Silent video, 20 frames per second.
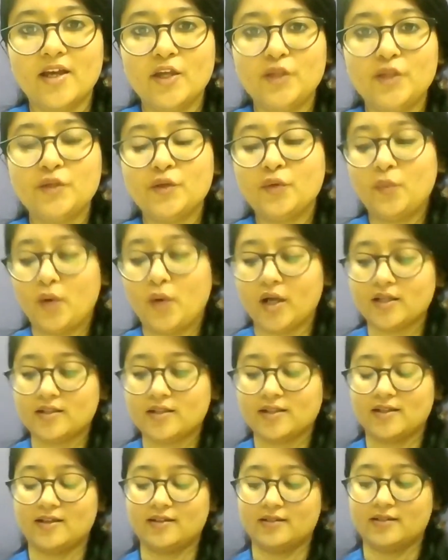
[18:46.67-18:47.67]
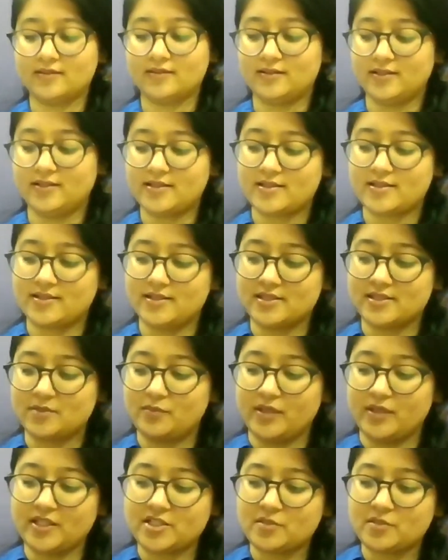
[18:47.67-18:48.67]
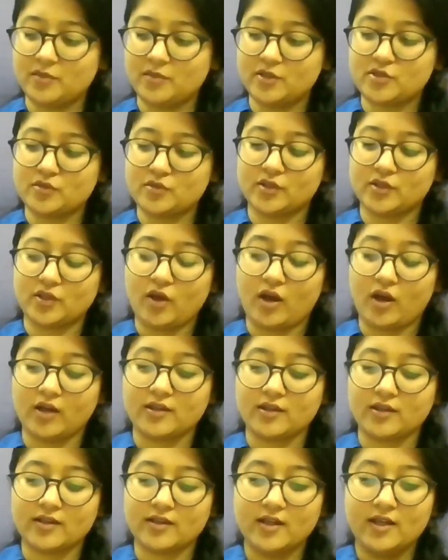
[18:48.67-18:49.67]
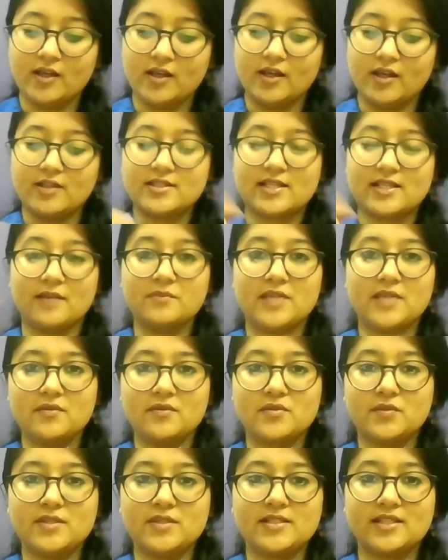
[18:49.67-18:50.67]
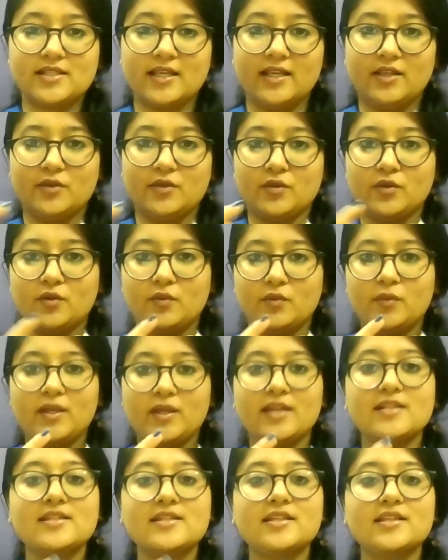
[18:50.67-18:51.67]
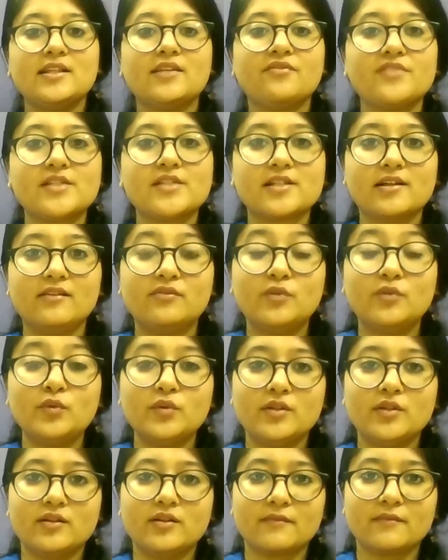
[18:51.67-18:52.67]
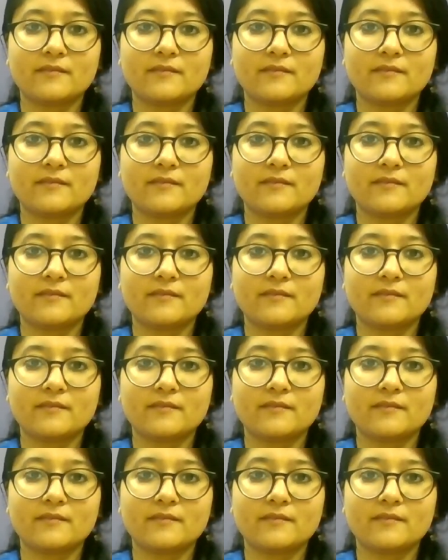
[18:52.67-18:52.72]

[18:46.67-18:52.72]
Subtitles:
You know what? This brings me to a thought. Sometimes we say, we can see the physical wound,